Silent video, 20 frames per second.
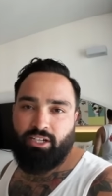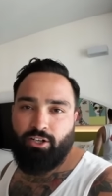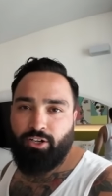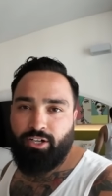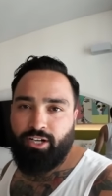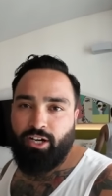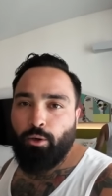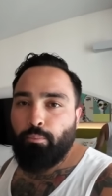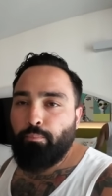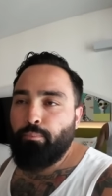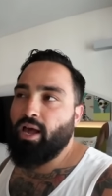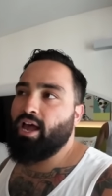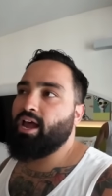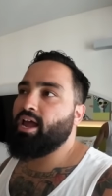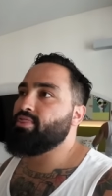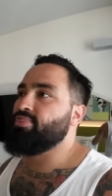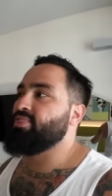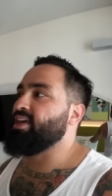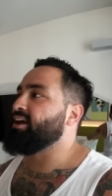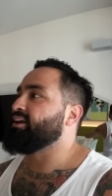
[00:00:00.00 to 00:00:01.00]
here
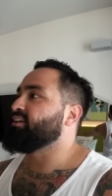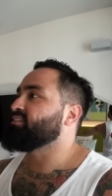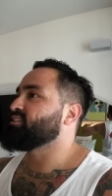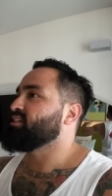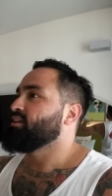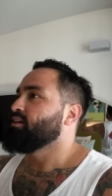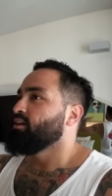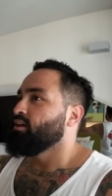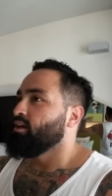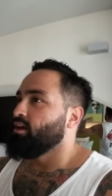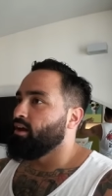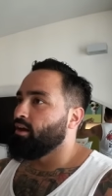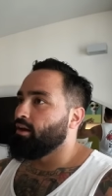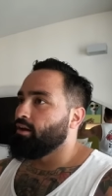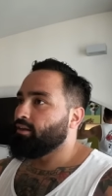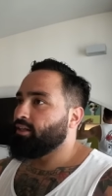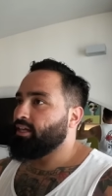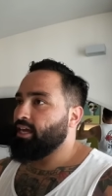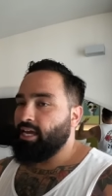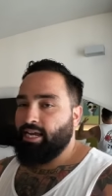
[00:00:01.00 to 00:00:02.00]
nearby that
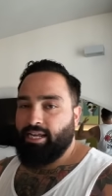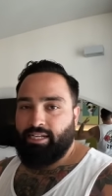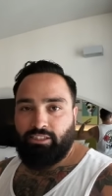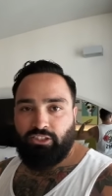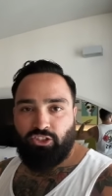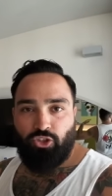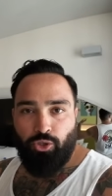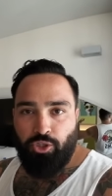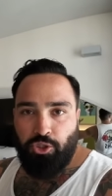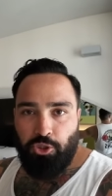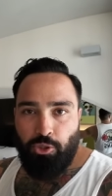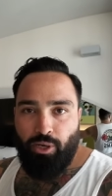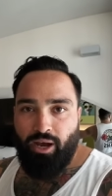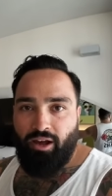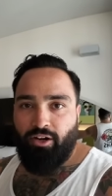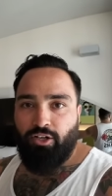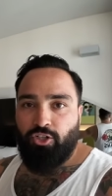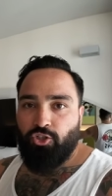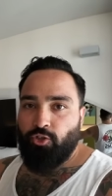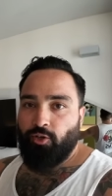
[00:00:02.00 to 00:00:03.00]
can sort you
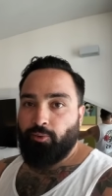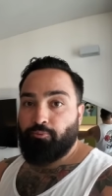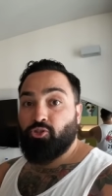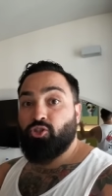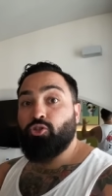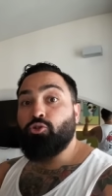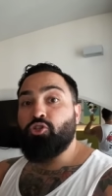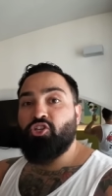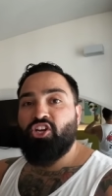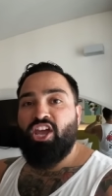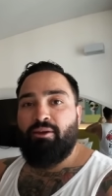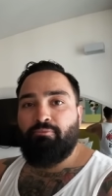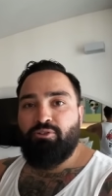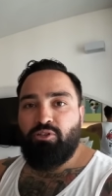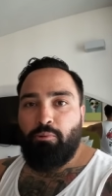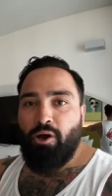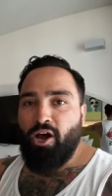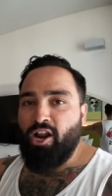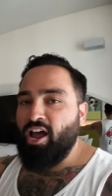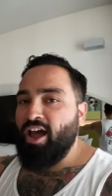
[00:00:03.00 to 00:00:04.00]
out on trips to James
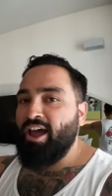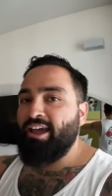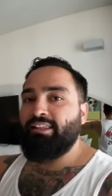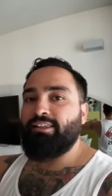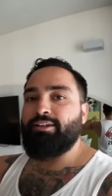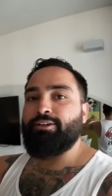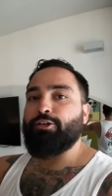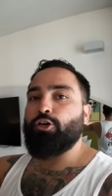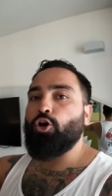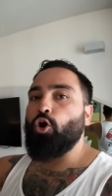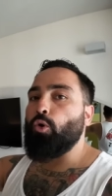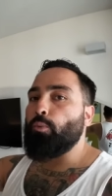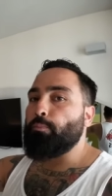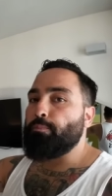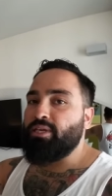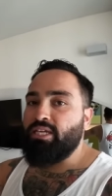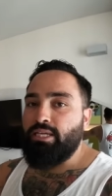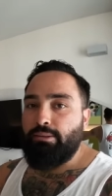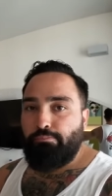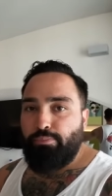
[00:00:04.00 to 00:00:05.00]
Bond Island, Ko
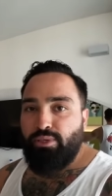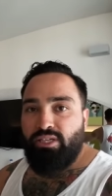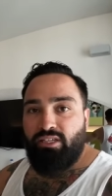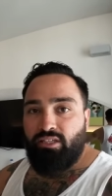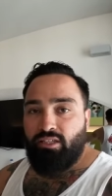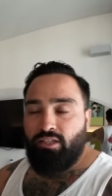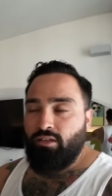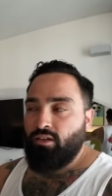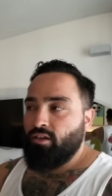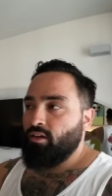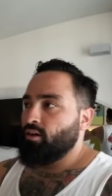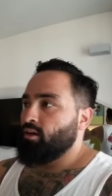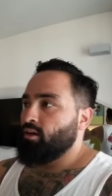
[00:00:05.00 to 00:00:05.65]
Phi Phi.